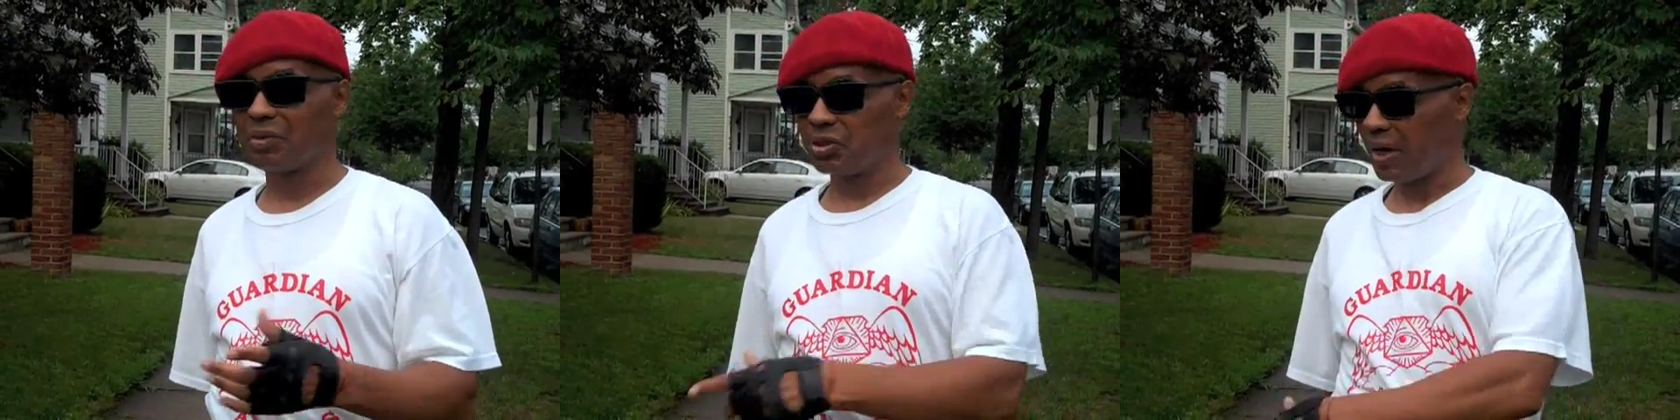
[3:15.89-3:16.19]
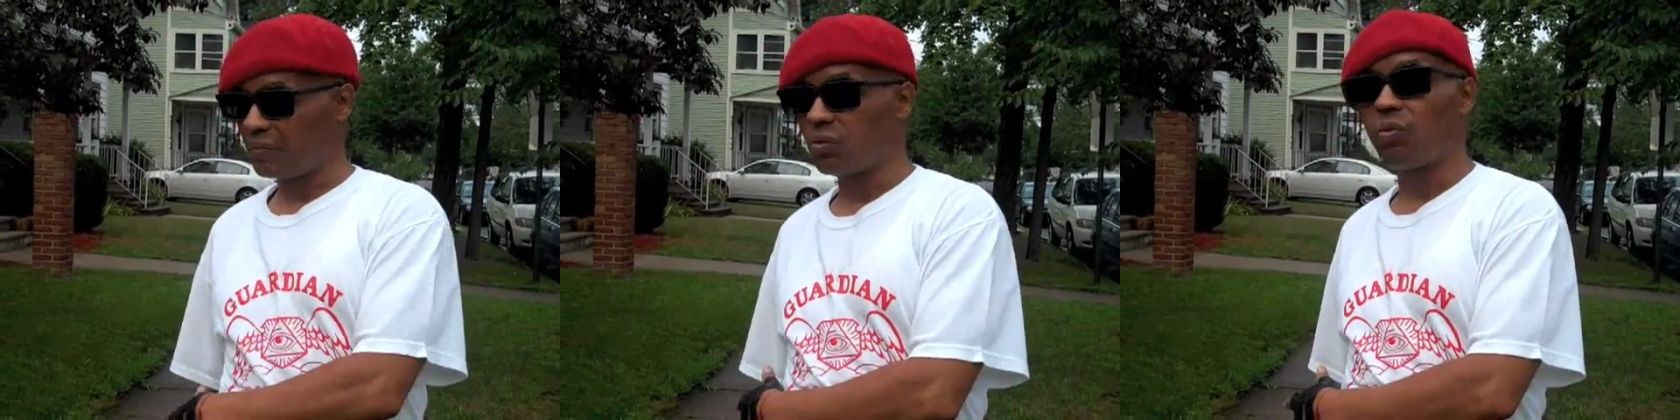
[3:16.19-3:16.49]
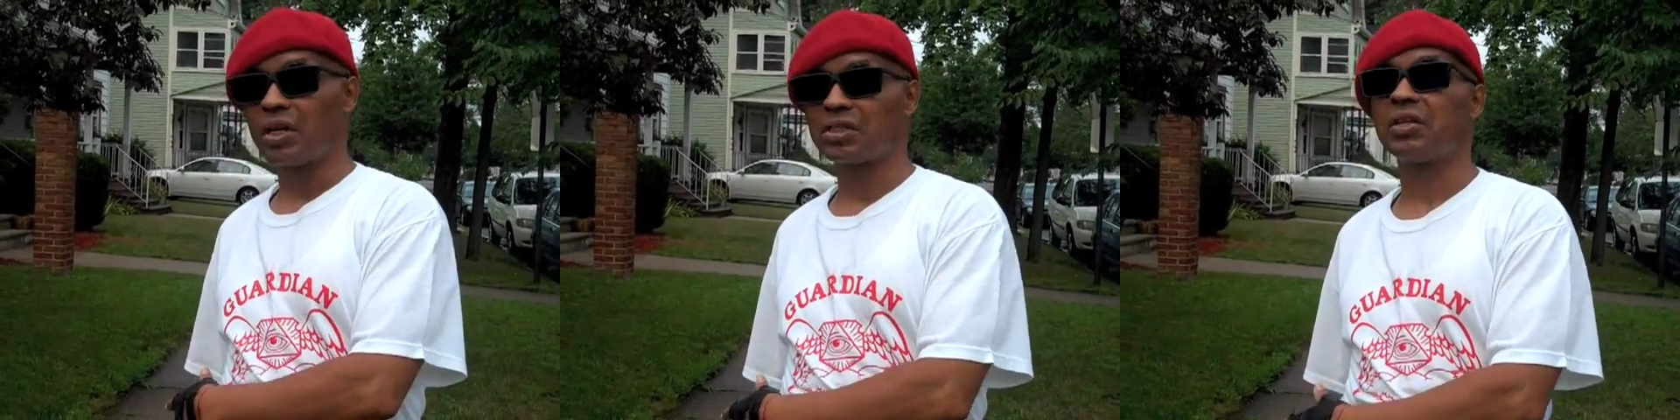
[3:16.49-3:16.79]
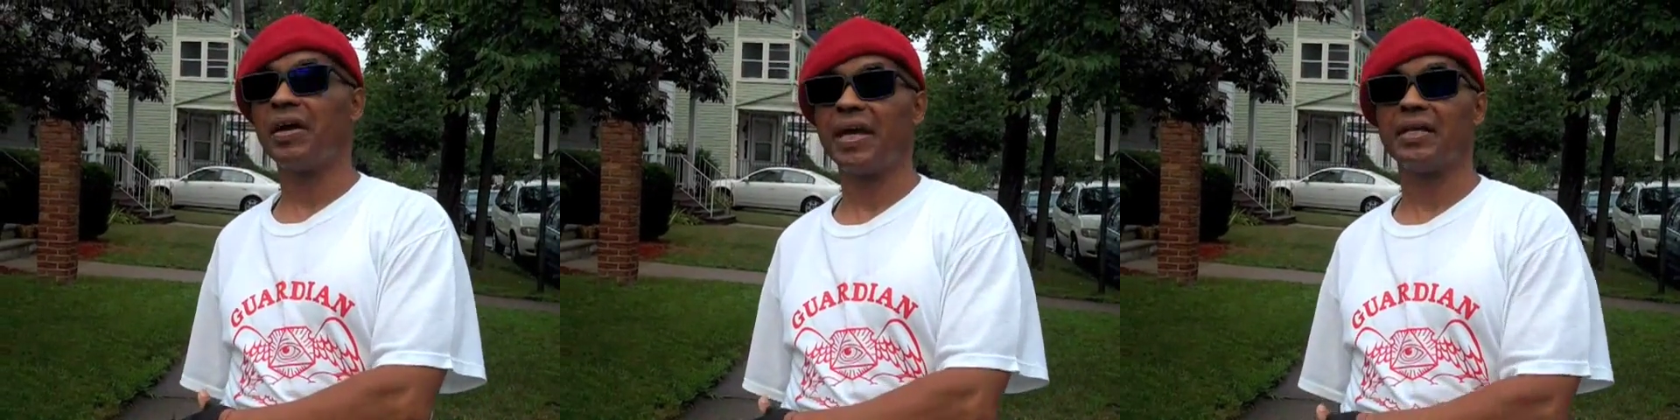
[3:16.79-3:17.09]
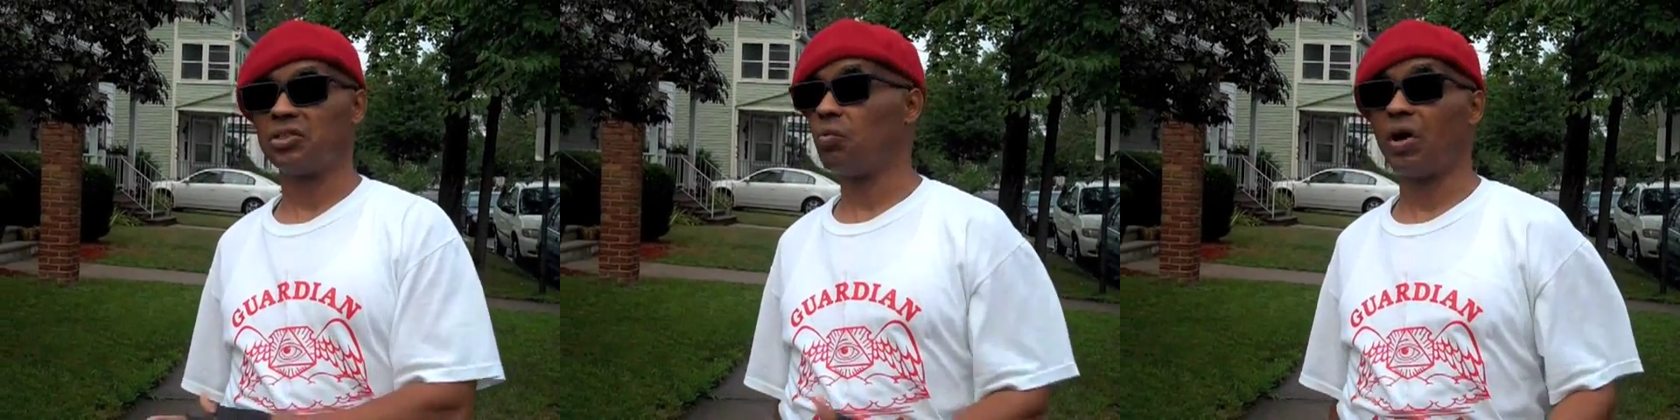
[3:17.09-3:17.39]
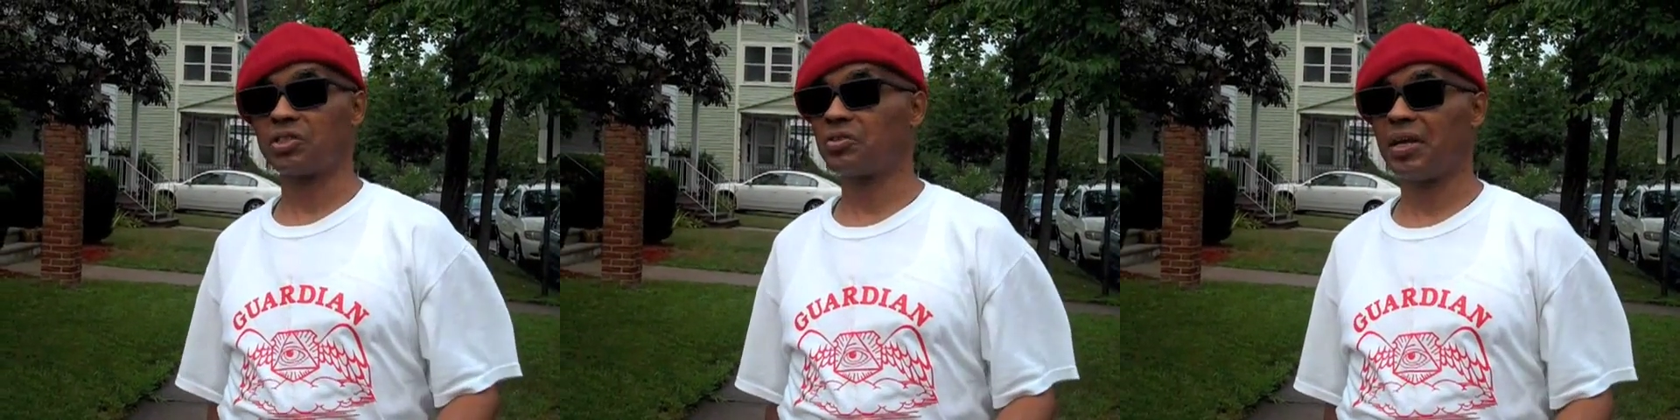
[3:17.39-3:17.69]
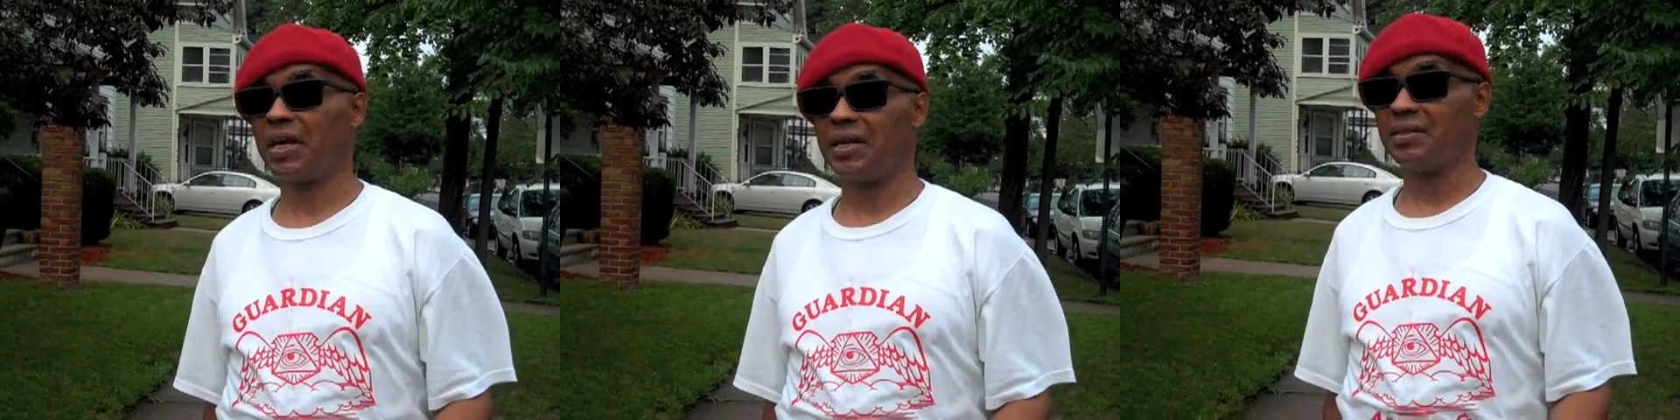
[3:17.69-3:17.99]
but you have to watch your hands. You watch your
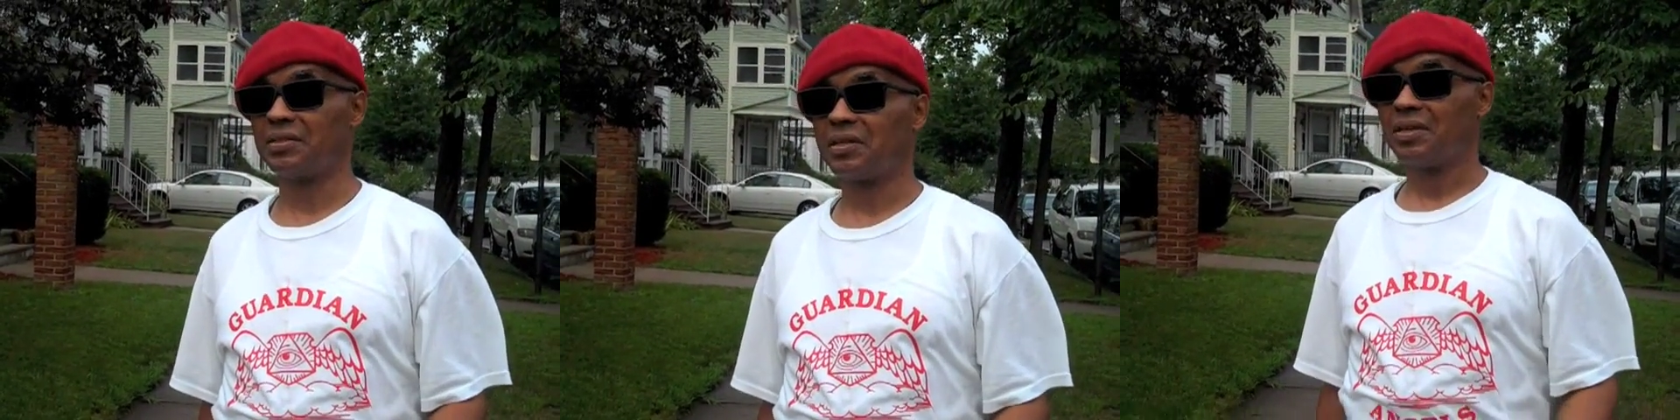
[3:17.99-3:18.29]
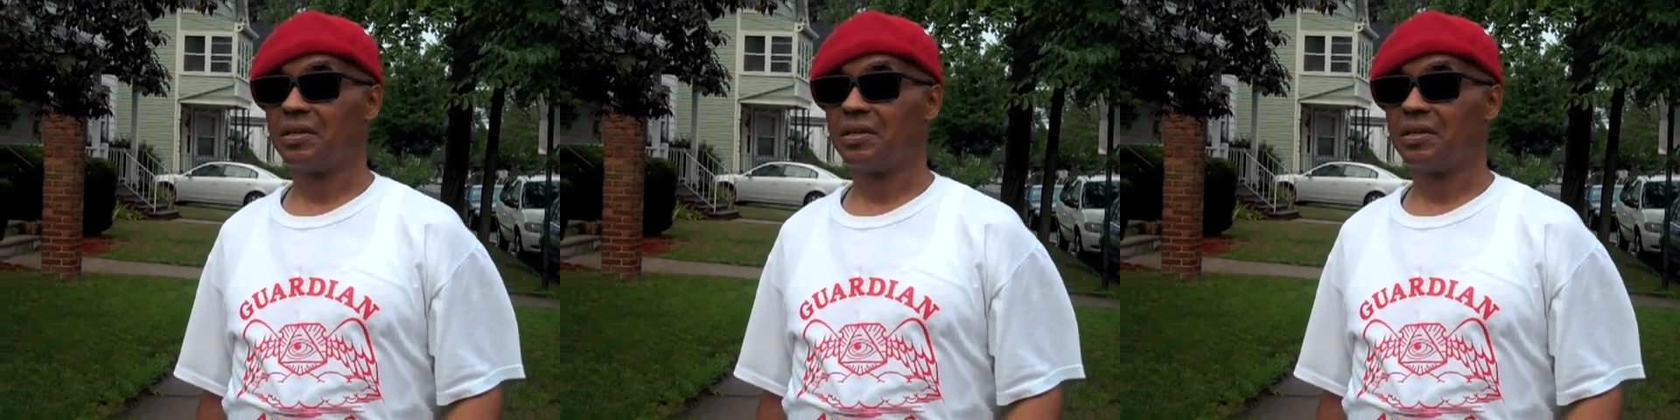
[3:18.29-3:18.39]
hands.